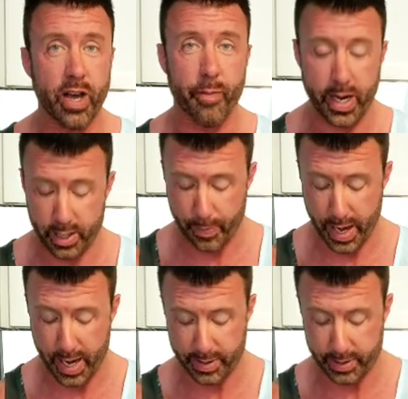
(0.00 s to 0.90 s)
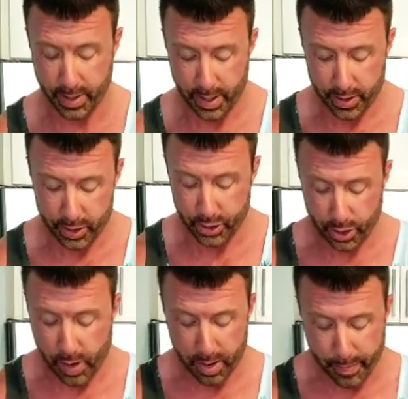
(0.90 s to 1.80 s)
I've made in the past to show
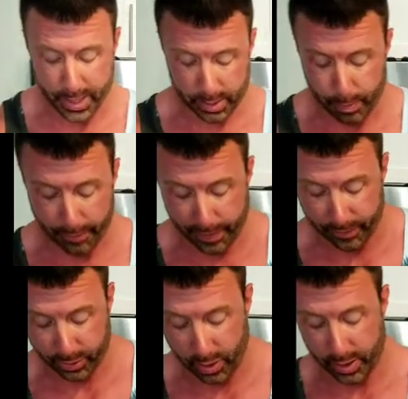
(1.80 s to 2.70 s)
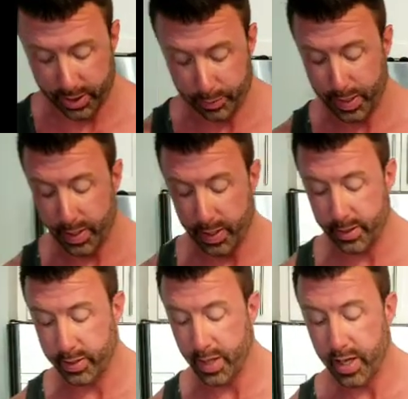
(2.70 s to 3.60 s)
you how to make some of my favorite sauces,
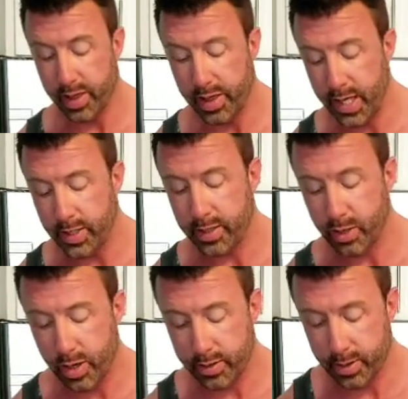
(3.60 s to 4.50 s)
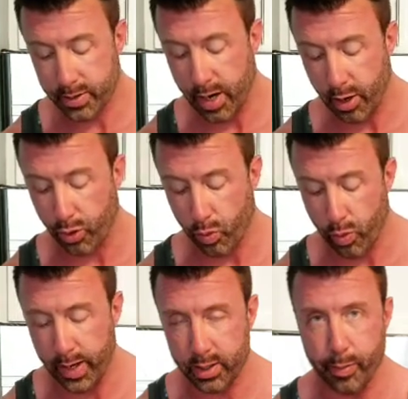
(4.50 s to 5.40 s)
because these sauces are
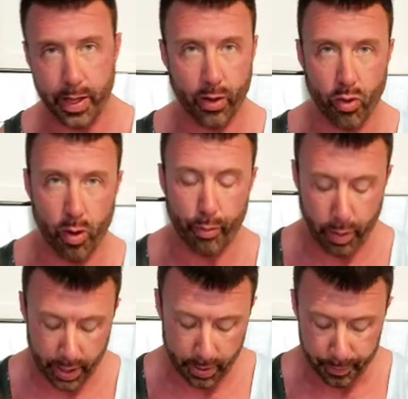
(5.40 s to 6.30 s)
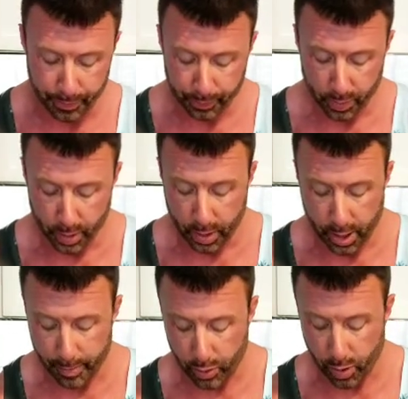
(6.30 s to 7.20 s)
great to be incorporated
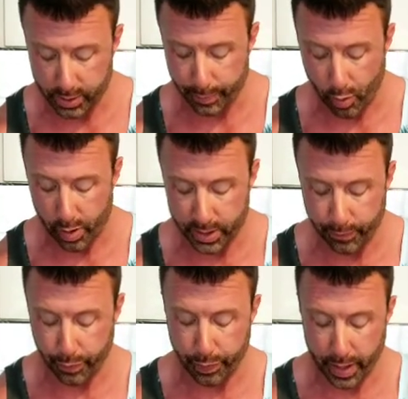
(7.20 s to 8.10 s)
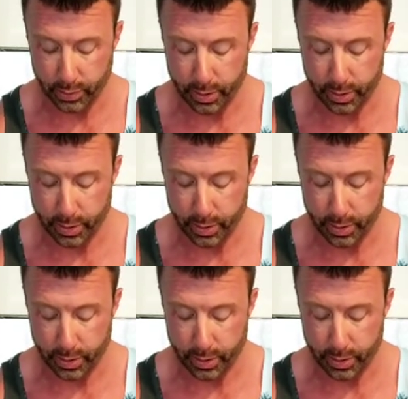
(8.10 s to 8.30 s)
across the board in different things.